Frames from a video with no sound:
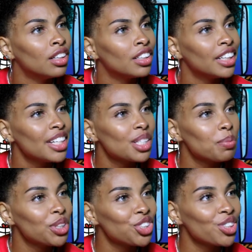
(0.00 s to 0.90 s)
Did he
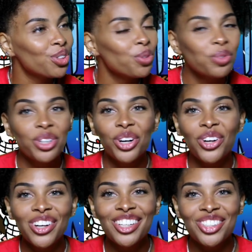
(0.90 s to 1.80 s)
smush the little girl
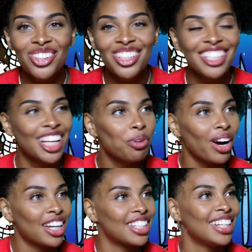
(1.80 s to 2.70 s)
on his shoulder? Is that
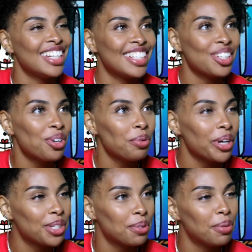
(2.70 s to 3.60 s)
why she's nowhere
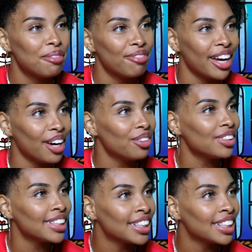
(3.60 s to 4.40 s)
to be found?